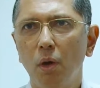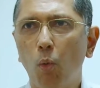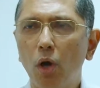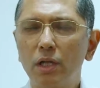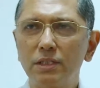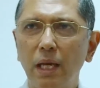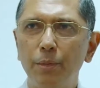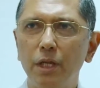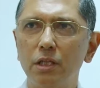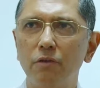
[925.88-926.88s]
what is
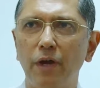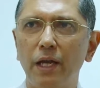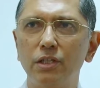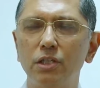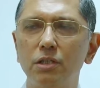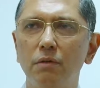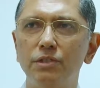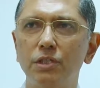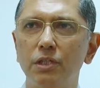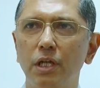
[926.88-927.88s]
happening in the financial
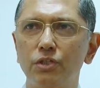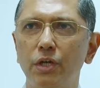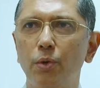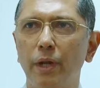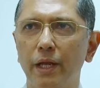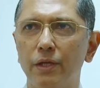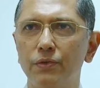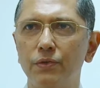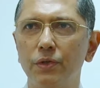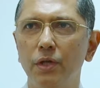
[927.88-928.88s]
services industry today
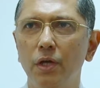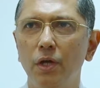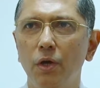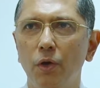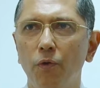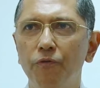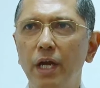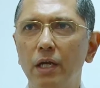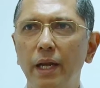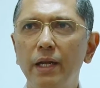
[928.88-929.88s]
is, we
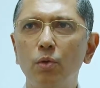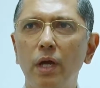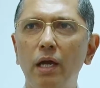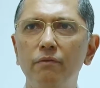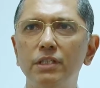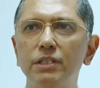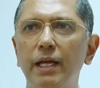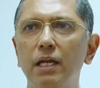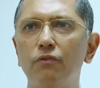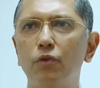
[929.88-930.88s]
are trying to have a
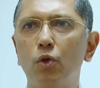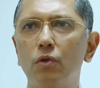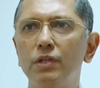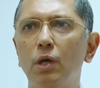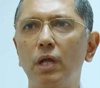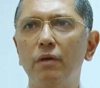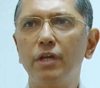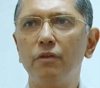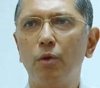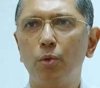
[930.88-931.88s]
second floor without
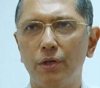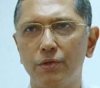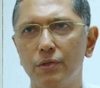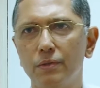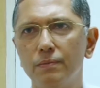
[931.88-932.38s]
having a foundation.